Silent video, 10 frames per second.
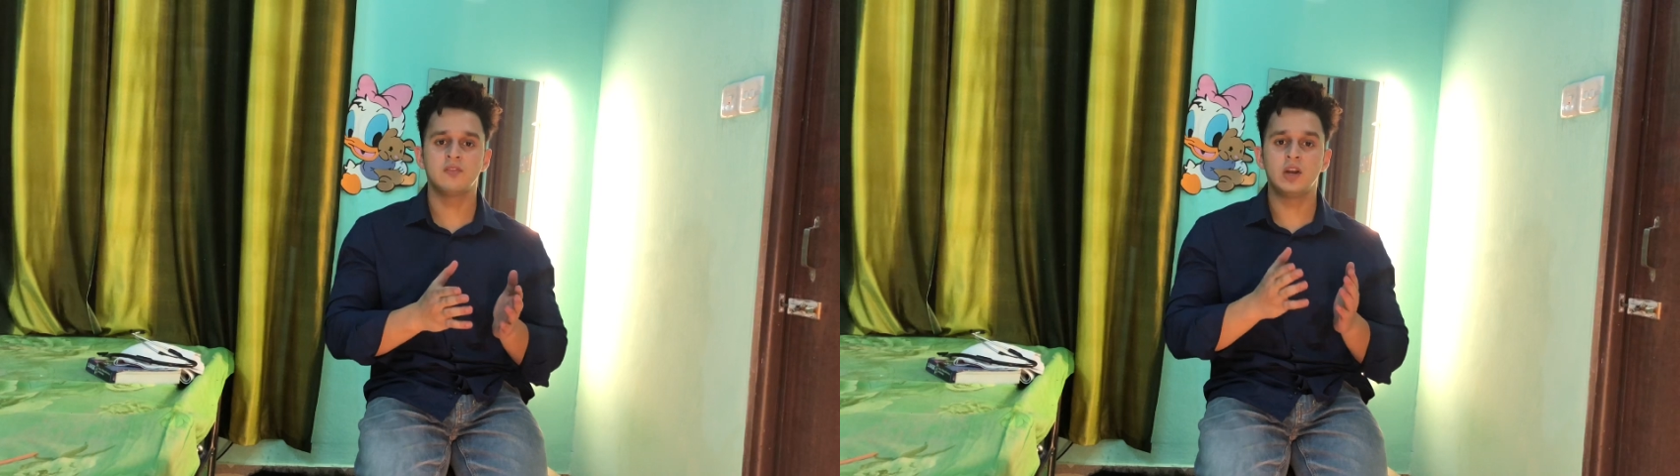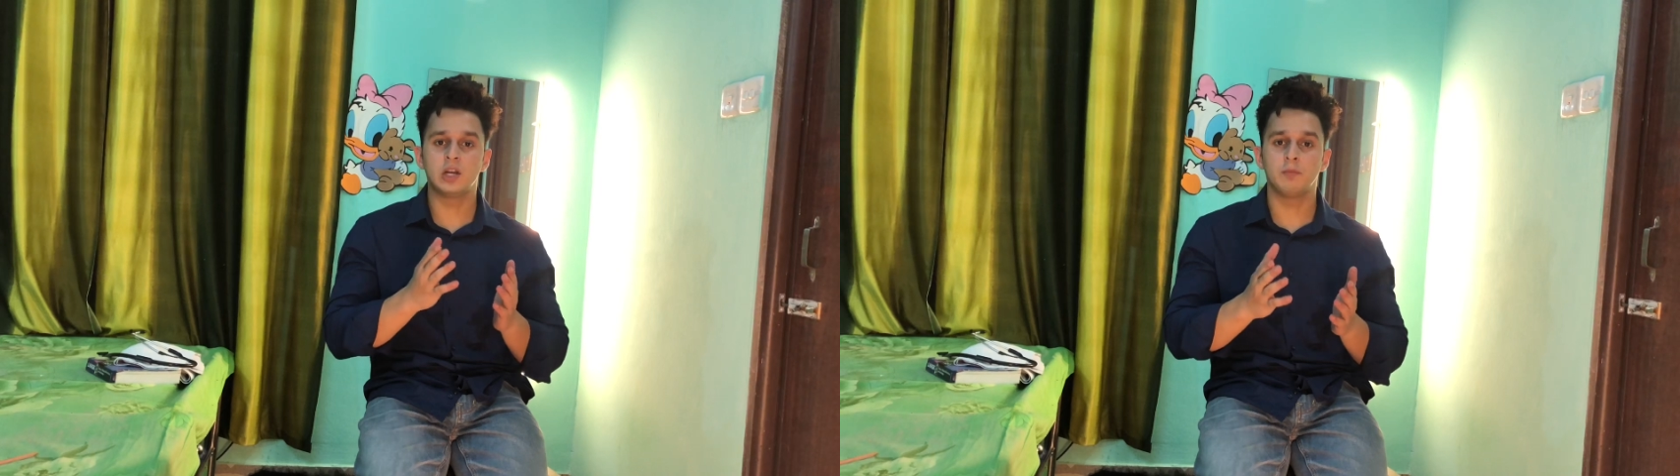
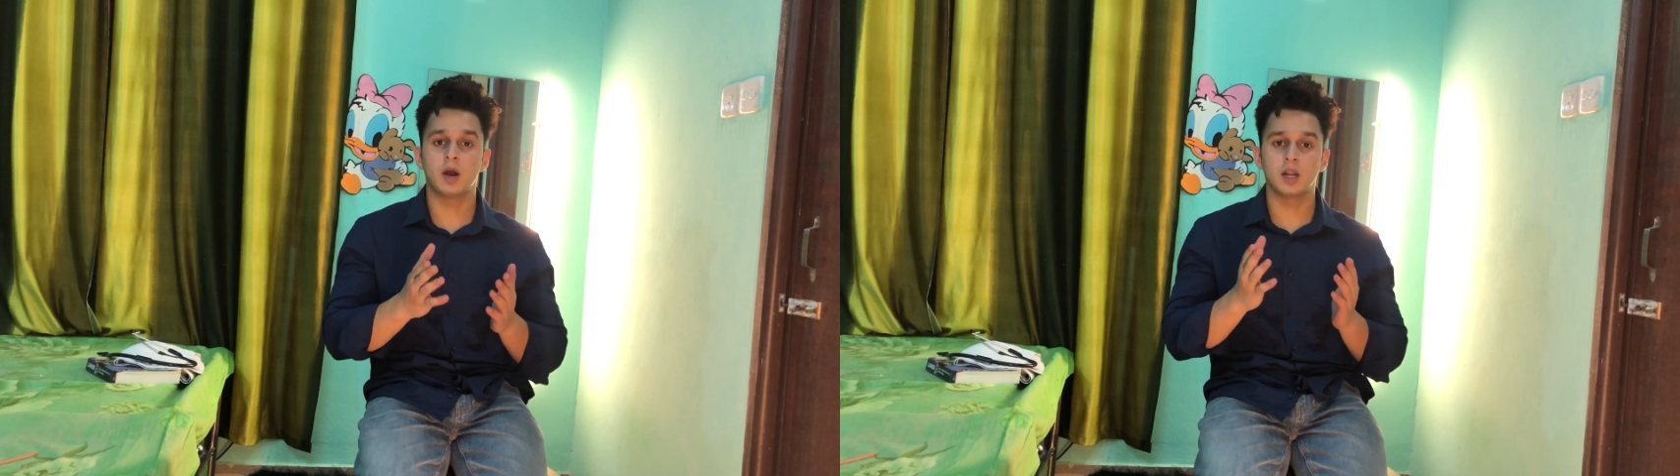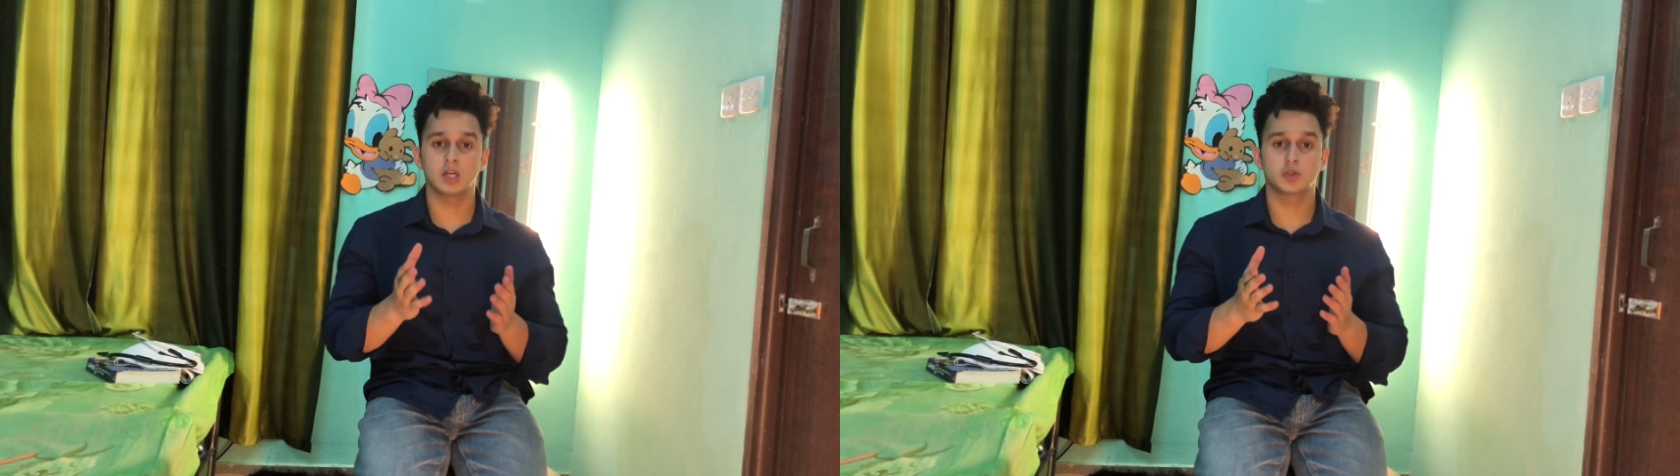will
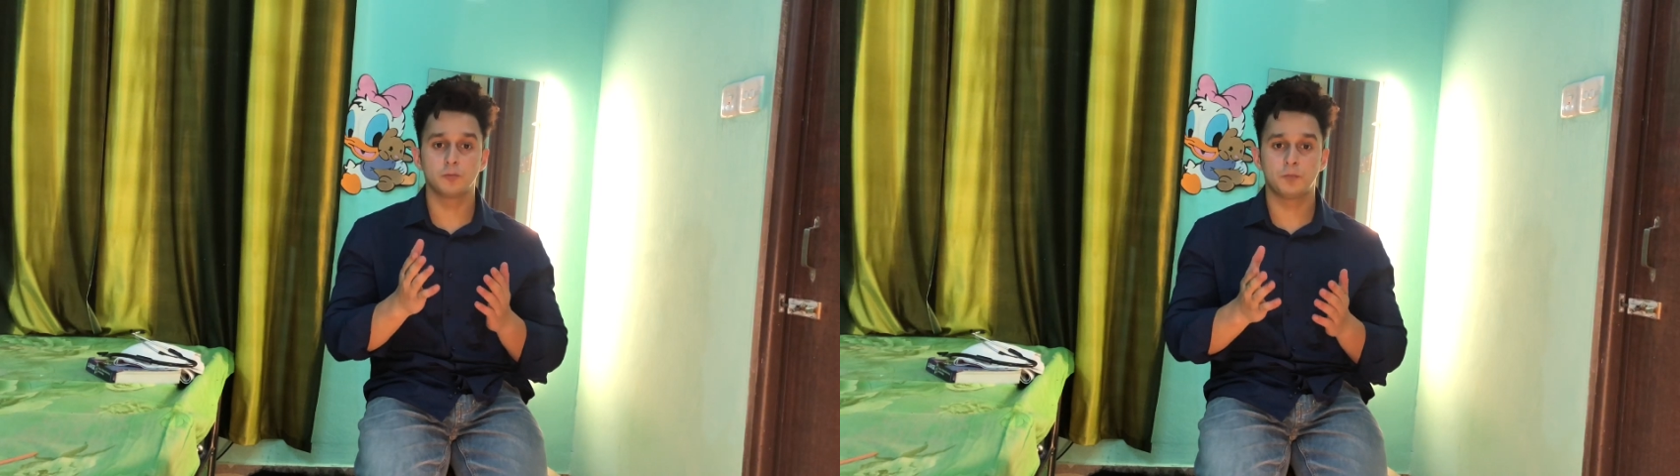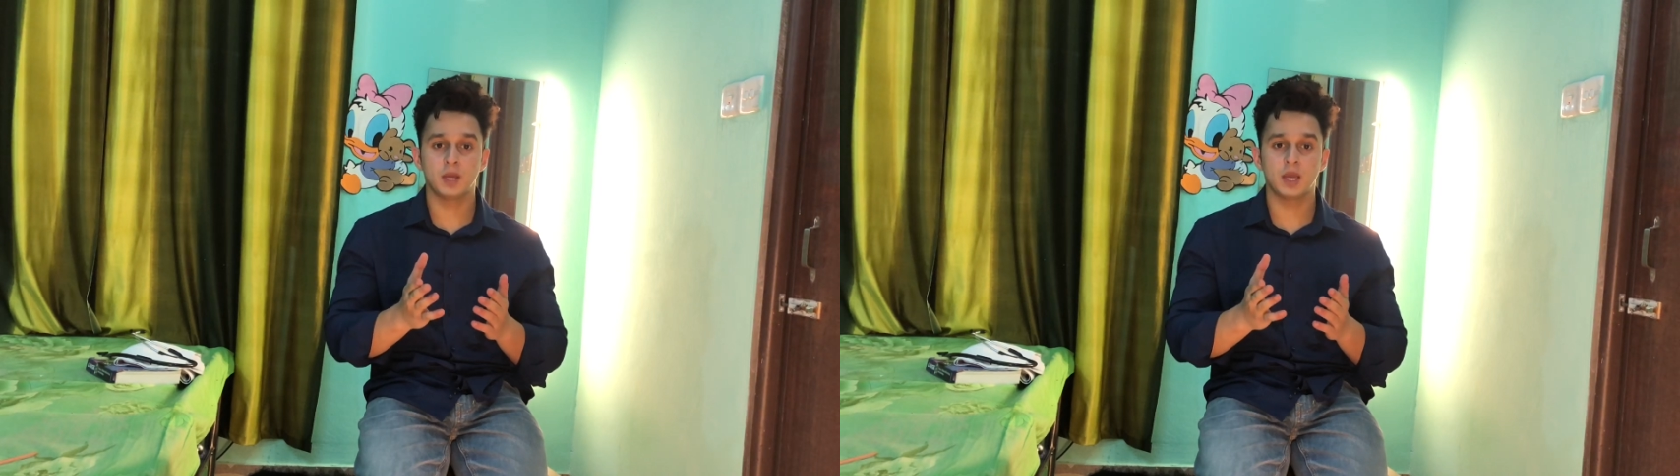demand us to
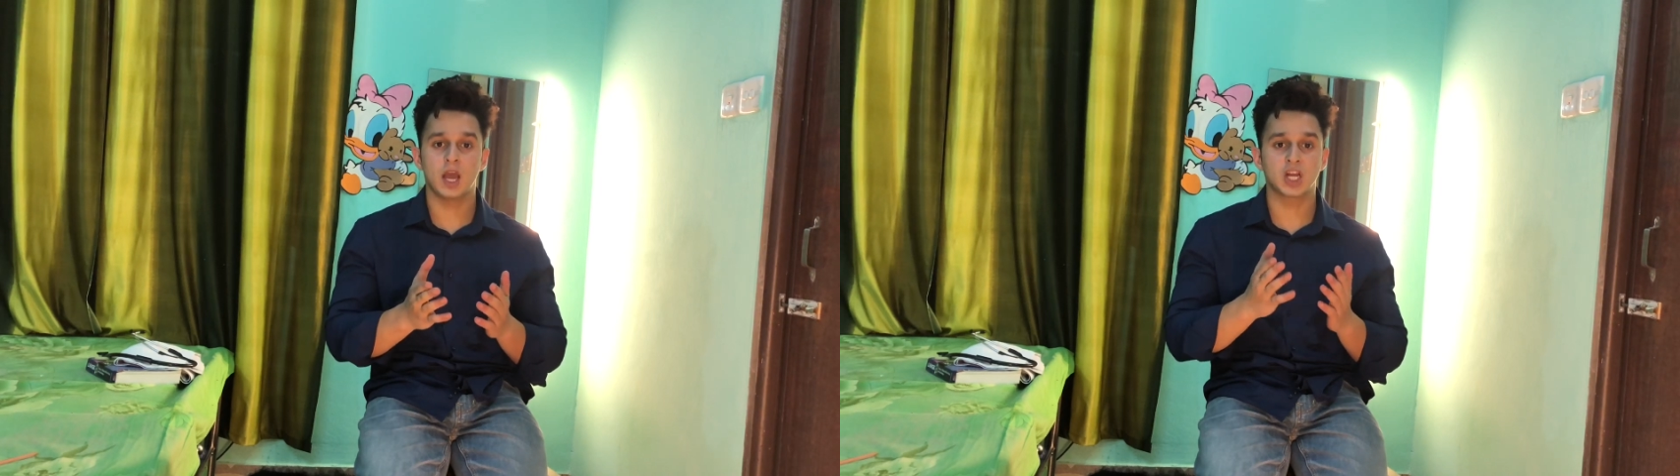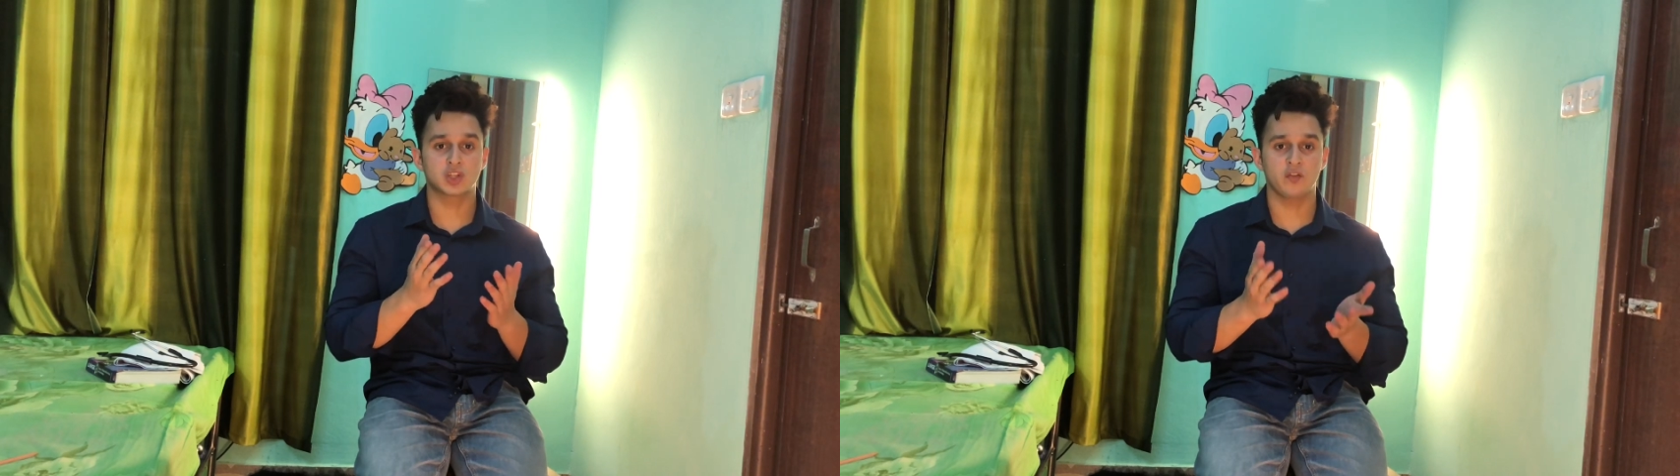pay
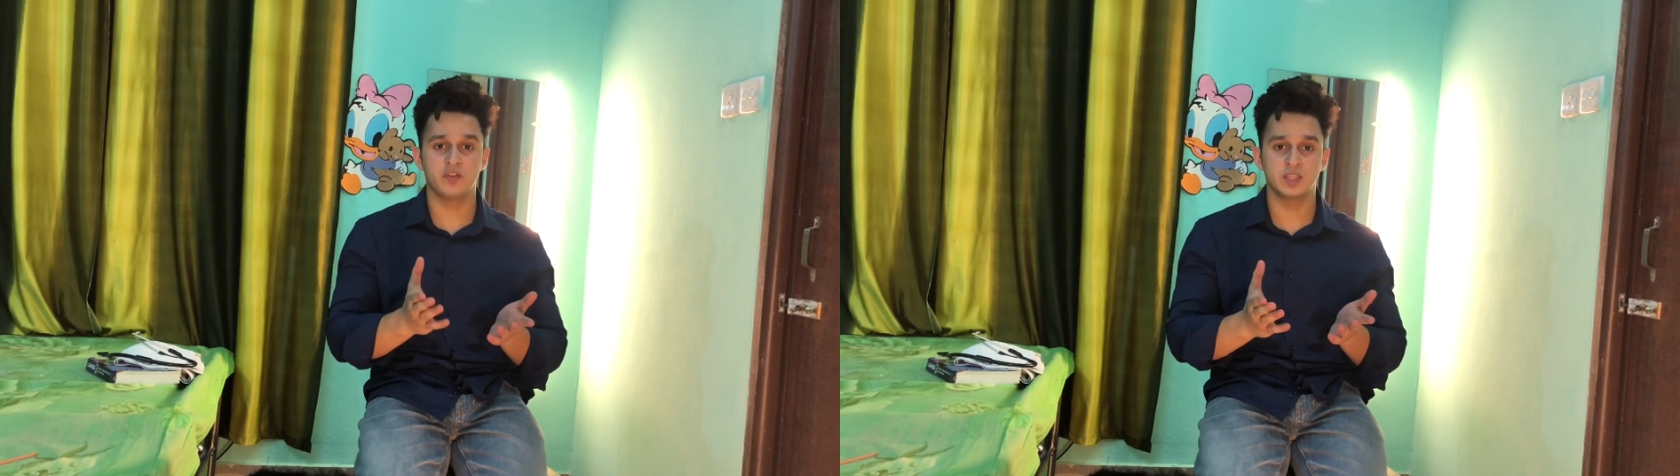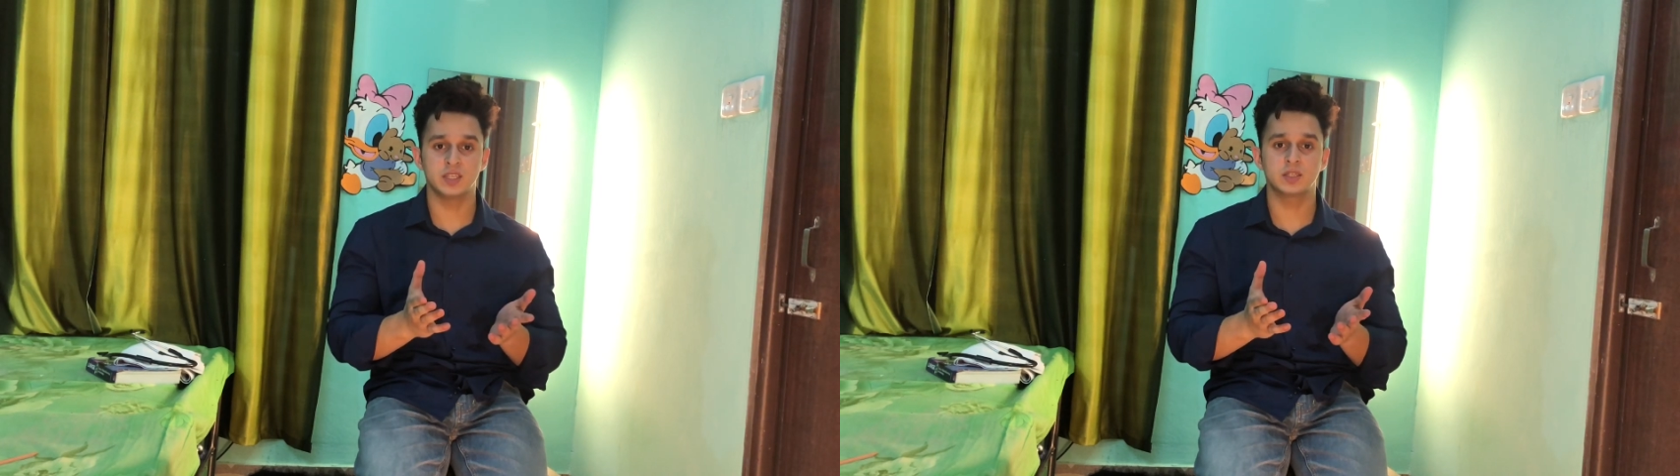extra
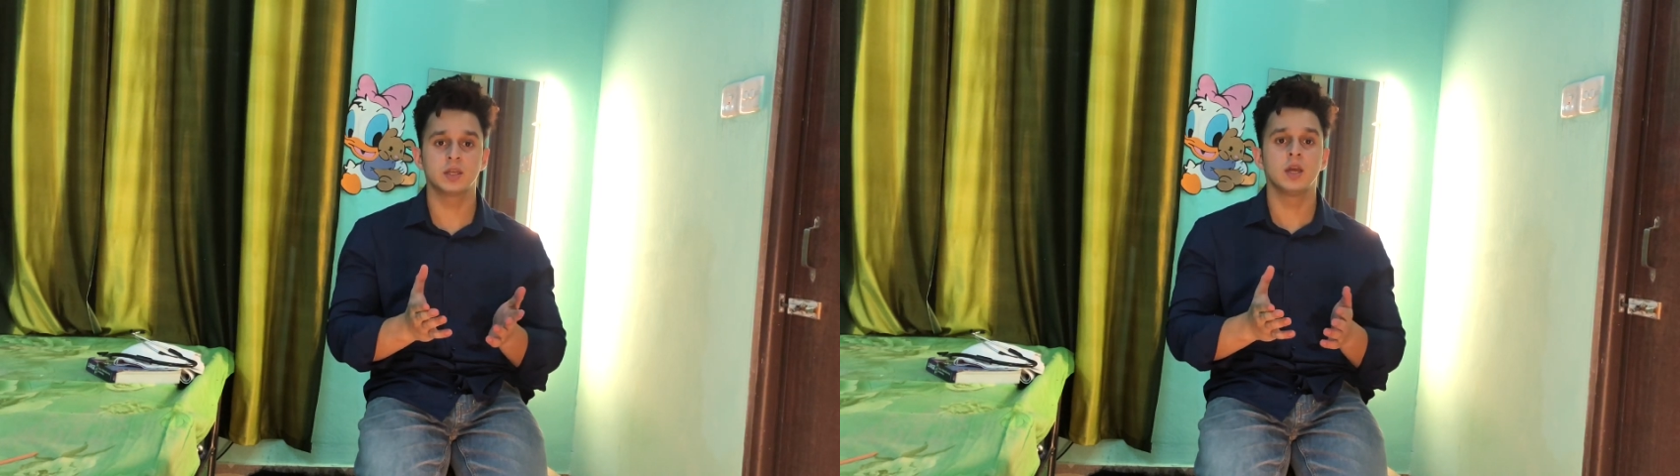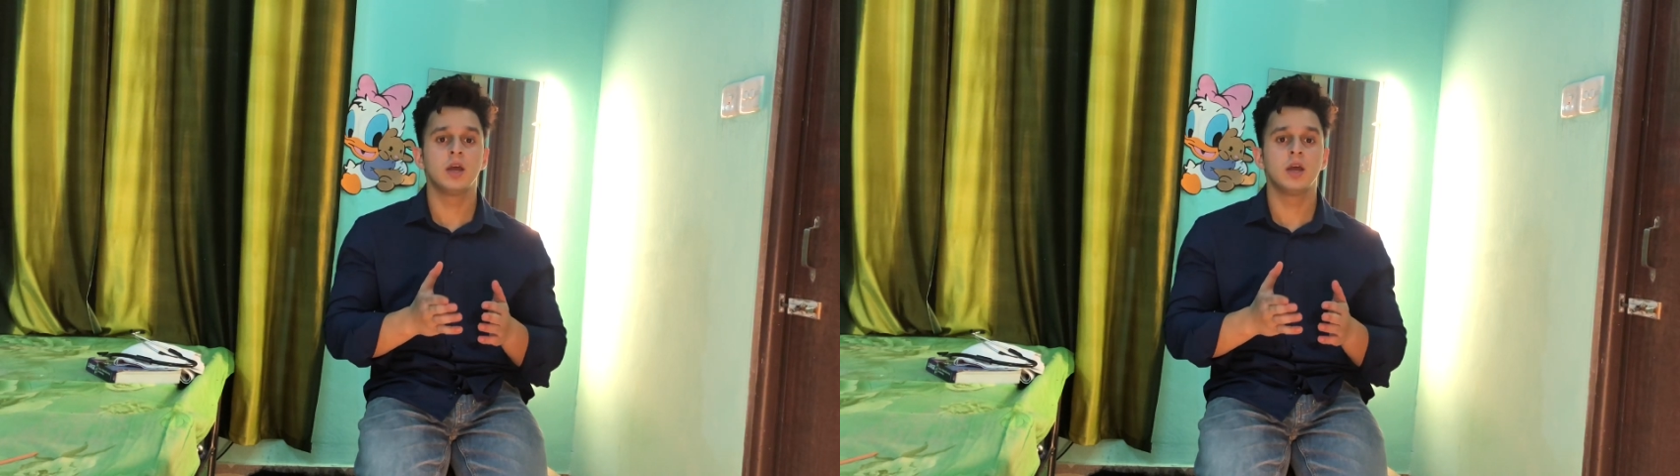fees,